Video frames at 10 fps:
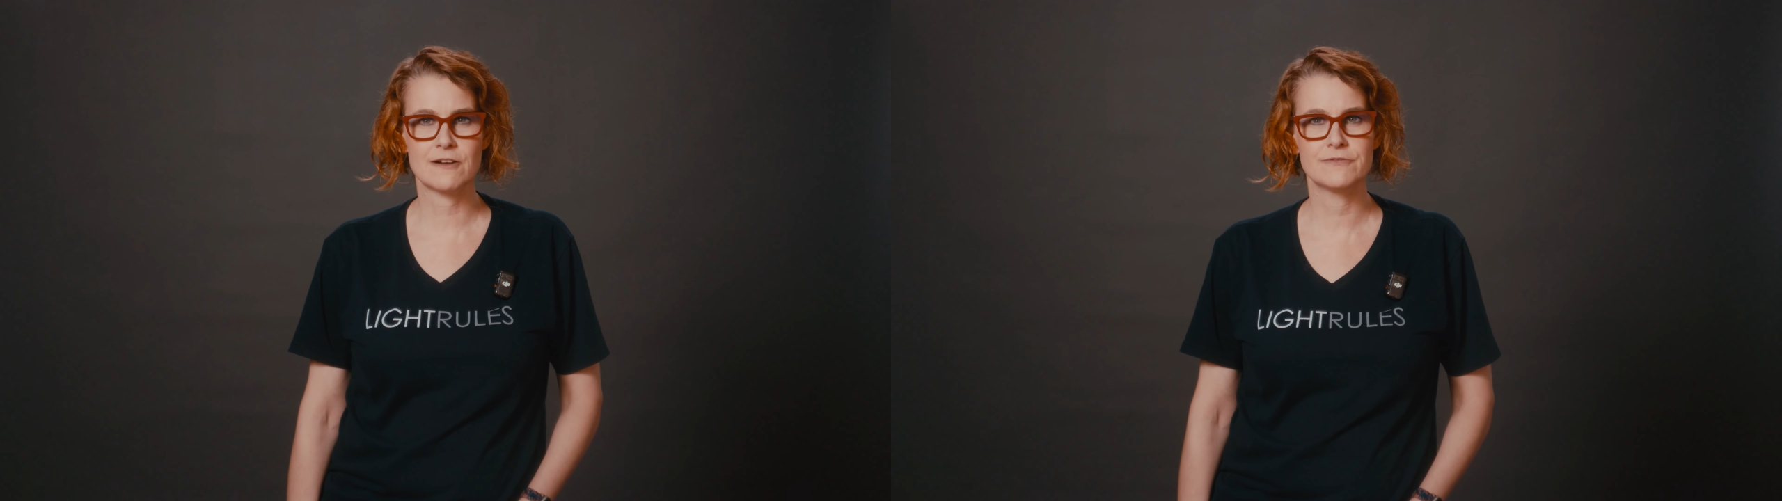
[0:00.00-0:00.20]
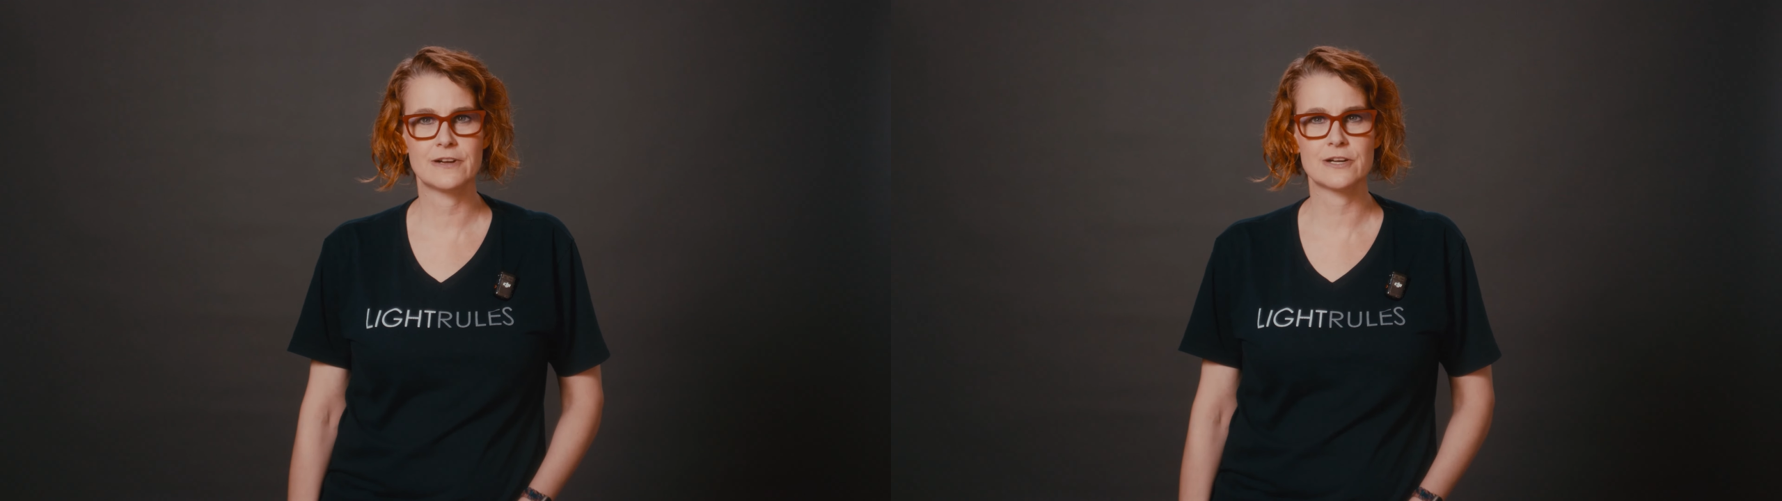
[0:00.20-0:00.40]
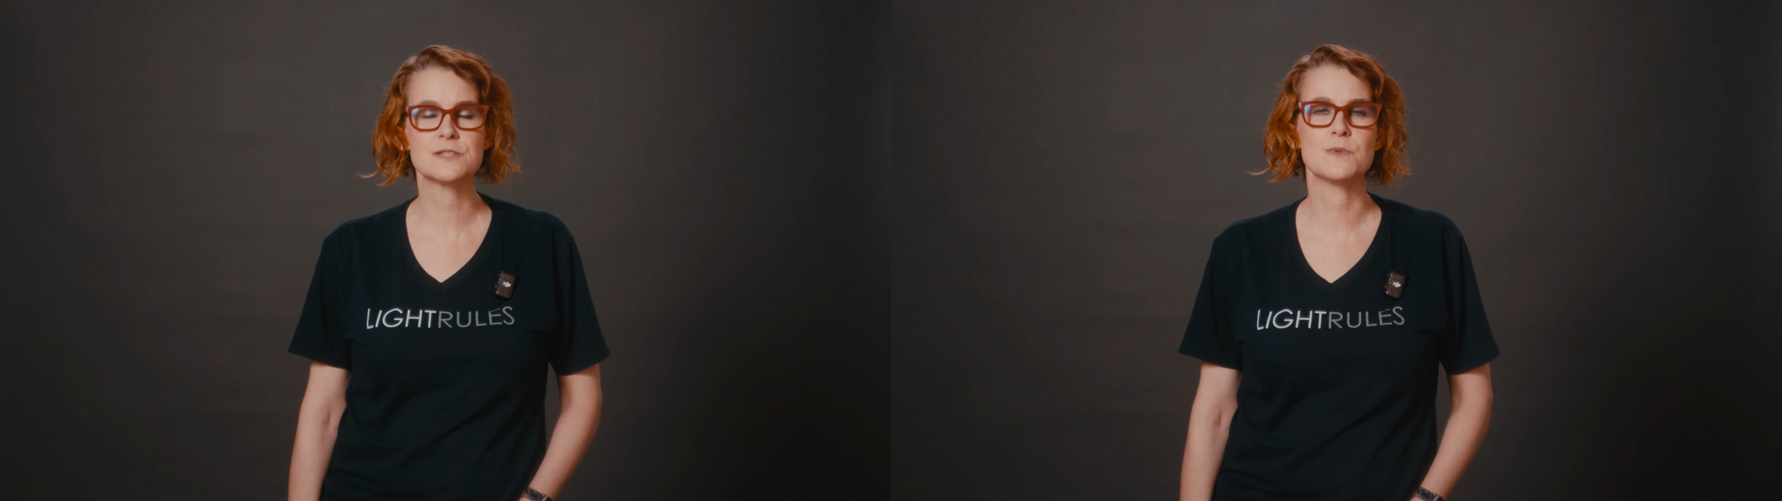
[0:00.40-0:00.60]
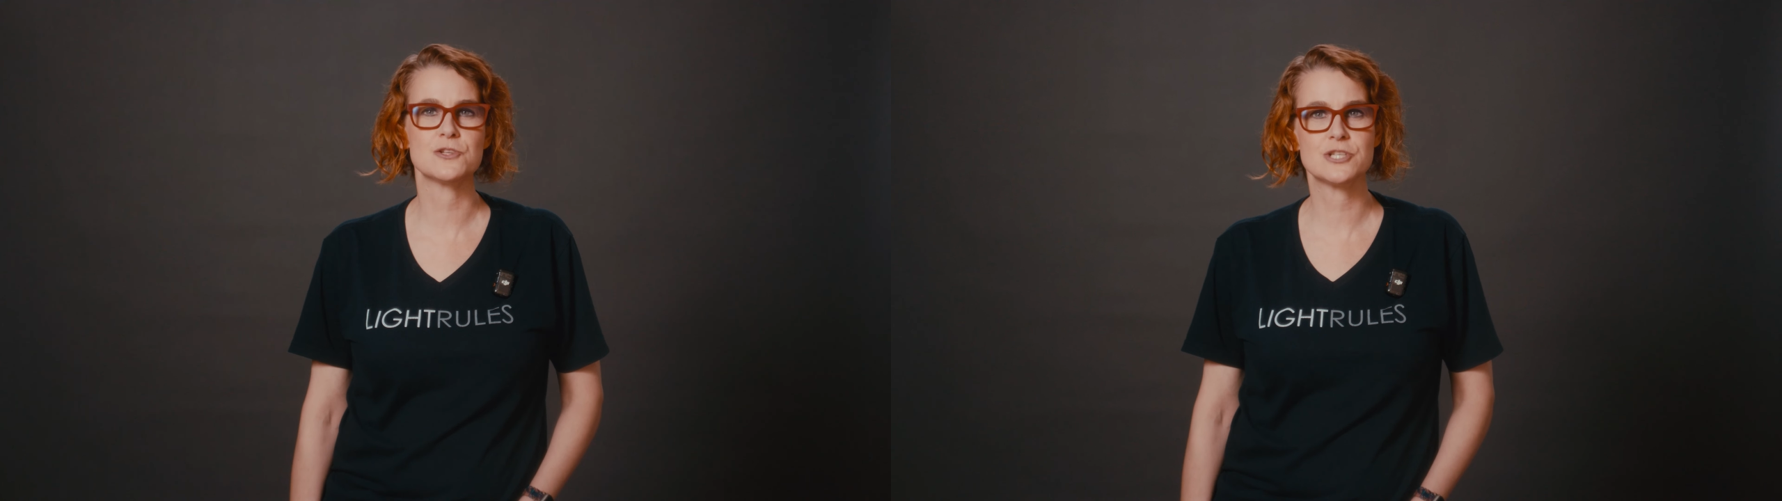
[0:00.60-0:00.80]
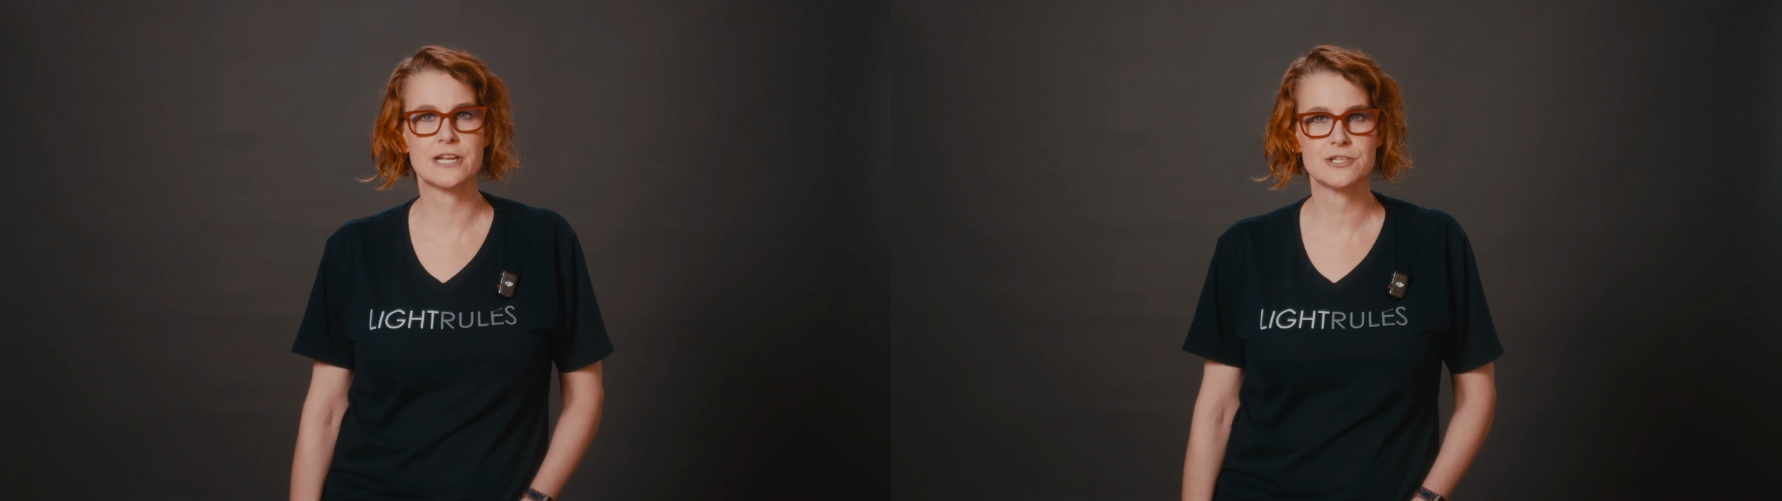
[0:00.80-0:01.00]
very small
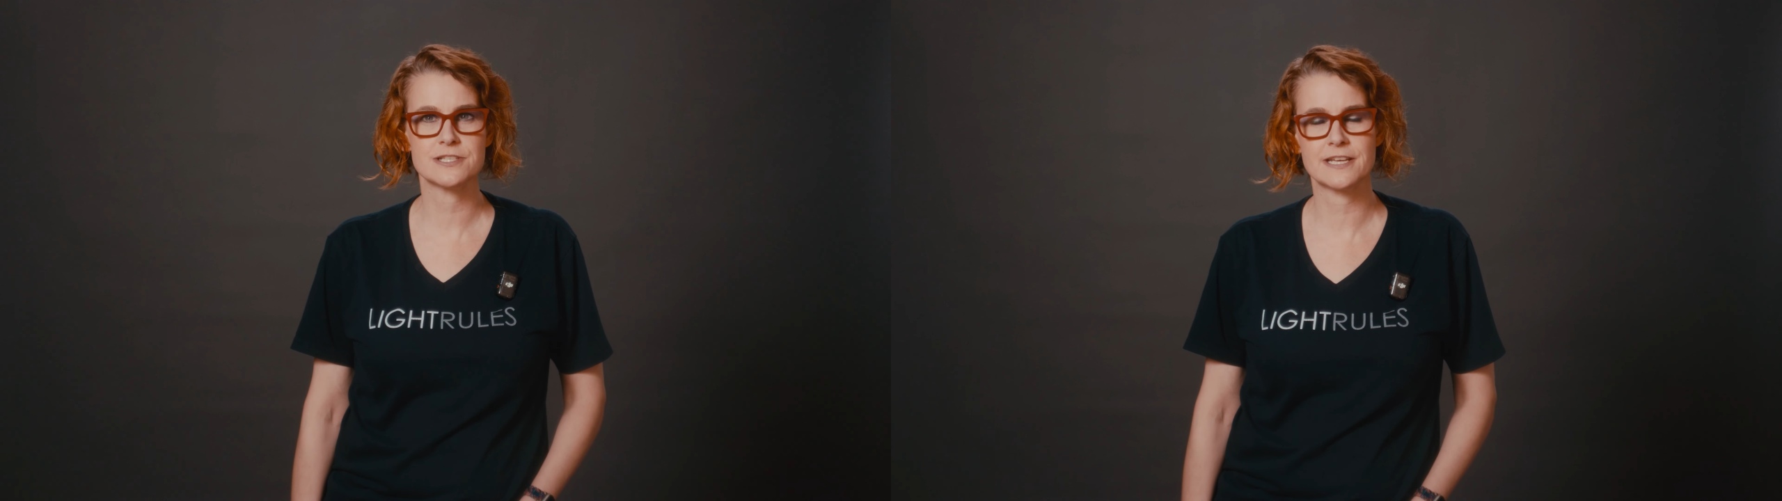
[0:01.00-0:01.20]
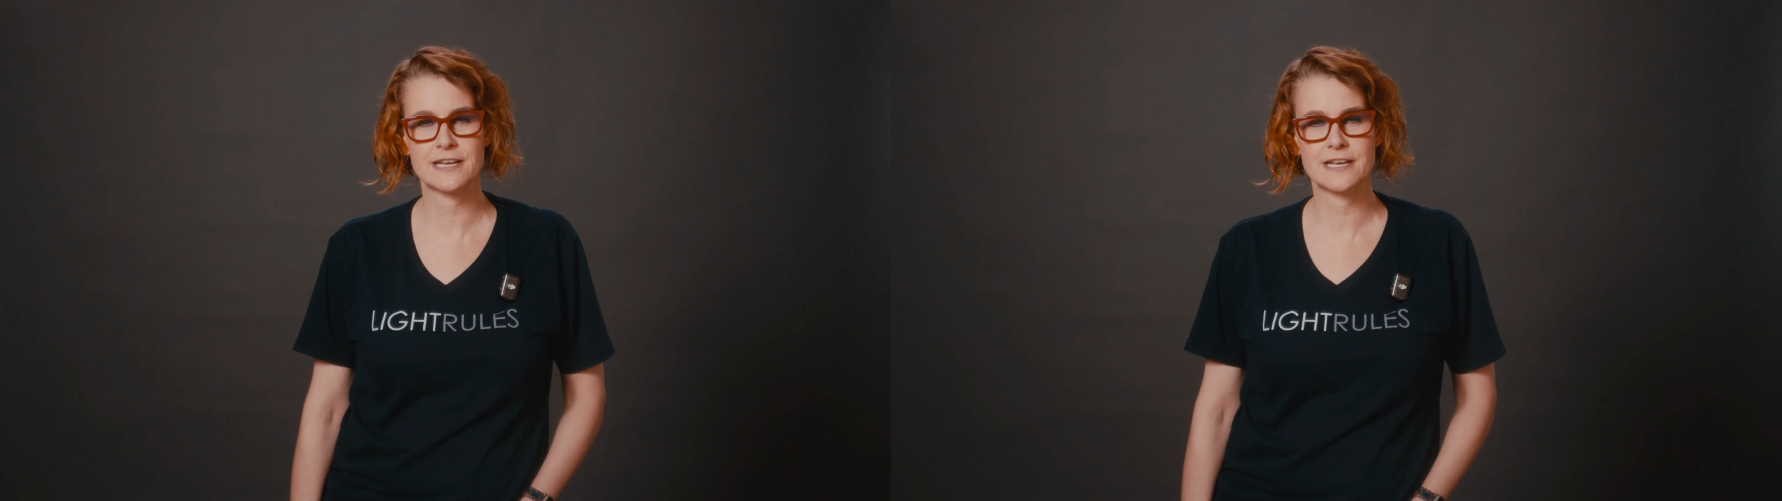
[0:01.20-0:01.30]
changes can